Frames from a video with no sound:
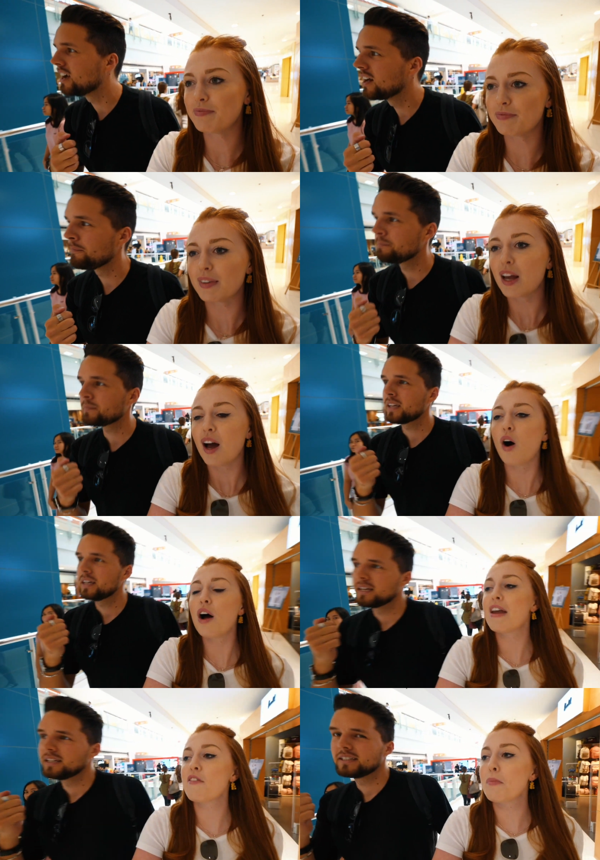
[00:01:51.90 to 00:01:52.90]
Speaker 1: Oh,
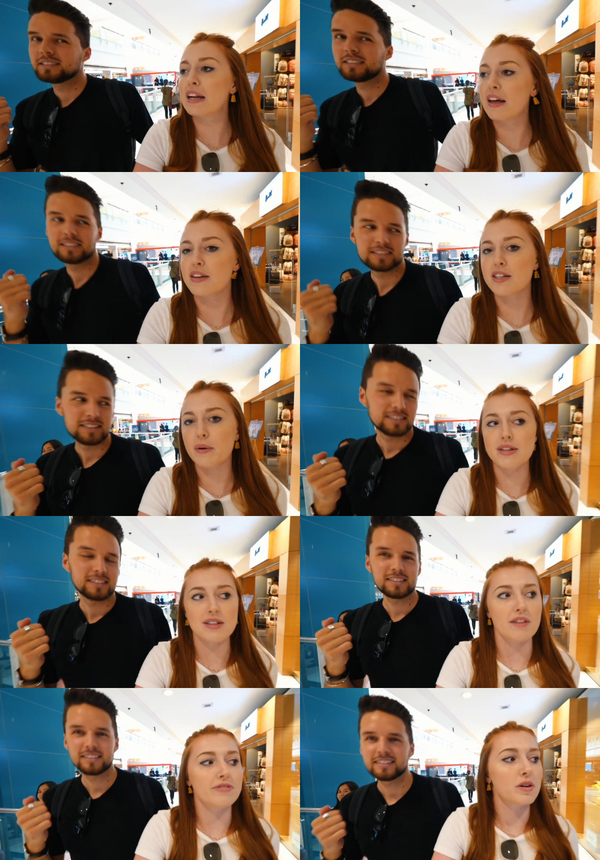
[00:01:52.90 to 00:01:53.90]
I've never made like the dough and
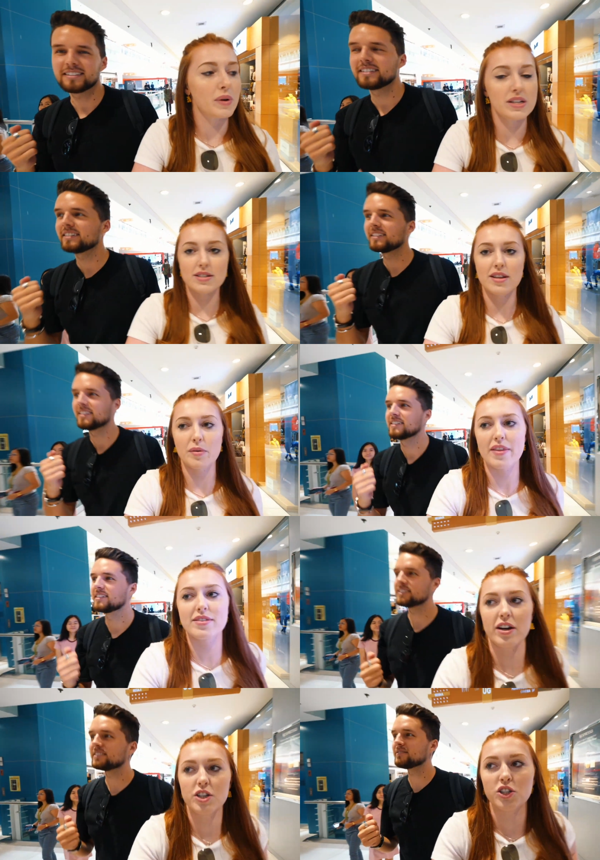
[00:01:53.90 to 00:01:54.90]
stuff. Oh, we're just in the way of
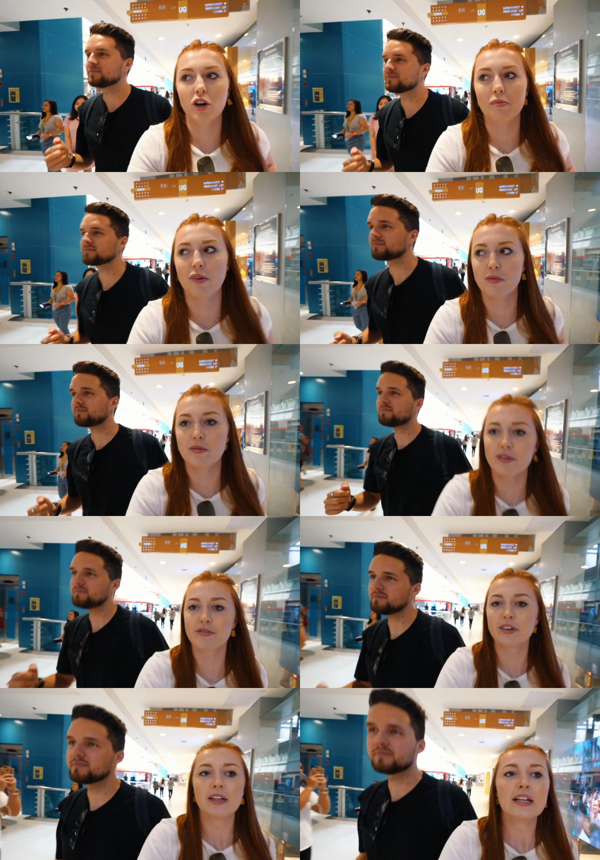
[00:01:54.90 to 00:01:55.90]
this guy's shop. Move, move,
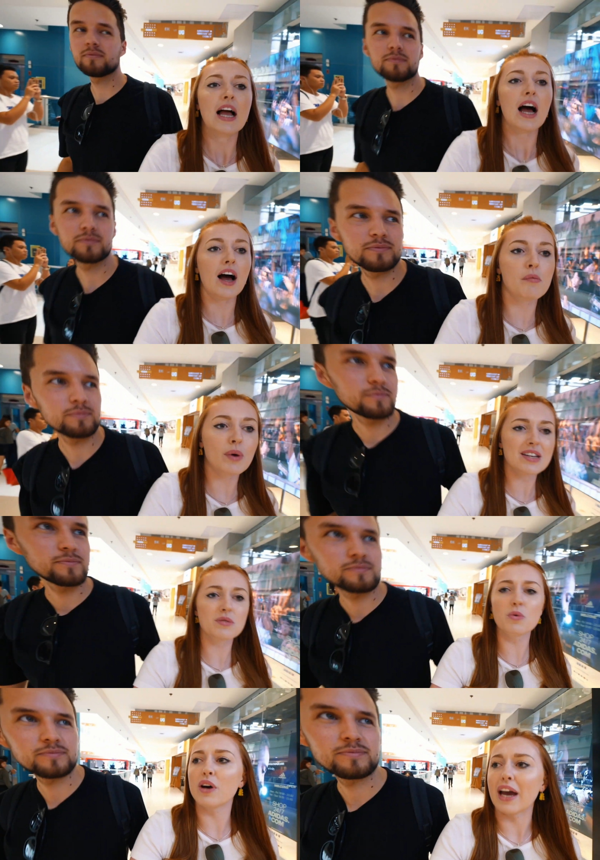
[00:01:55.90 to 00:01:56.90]
move. Um, we're
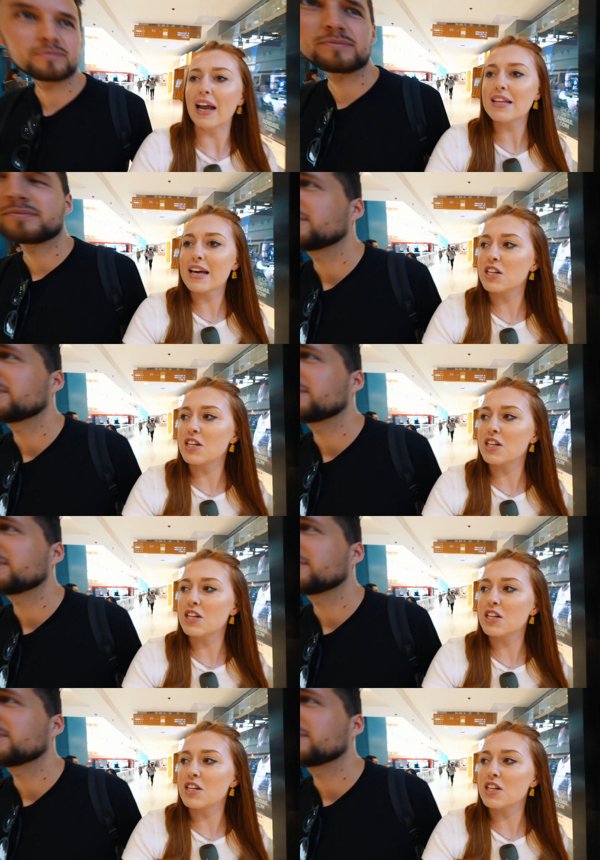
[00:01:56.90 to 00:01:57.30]
just walking. Let's